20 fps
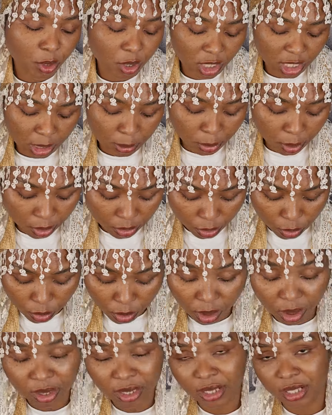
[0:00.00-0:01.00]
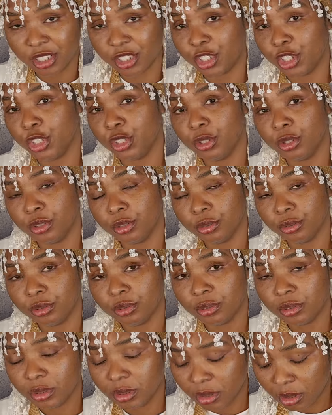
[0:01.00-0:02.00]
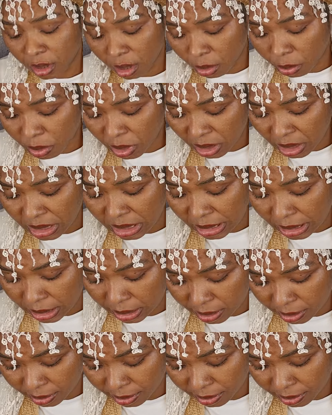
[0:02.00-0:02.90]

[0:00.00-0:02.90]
talking about the royals, you know. I really did.